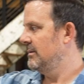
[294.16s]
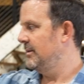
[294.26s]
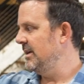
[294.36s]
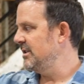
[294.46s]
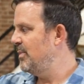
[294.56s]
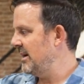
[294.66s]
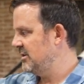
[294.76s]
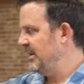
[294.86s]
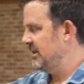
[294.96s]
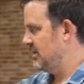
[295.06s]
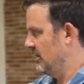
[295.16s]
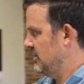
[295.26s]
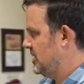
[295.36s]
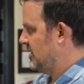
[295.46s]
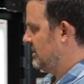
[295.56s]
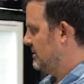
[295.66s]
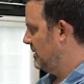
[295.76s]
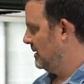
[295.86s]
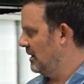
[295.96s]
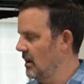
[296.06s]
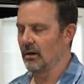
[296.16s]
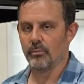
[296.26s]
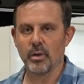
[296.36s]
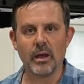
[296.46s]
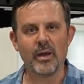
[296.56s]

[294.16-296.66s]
These Beck Speedsters are probably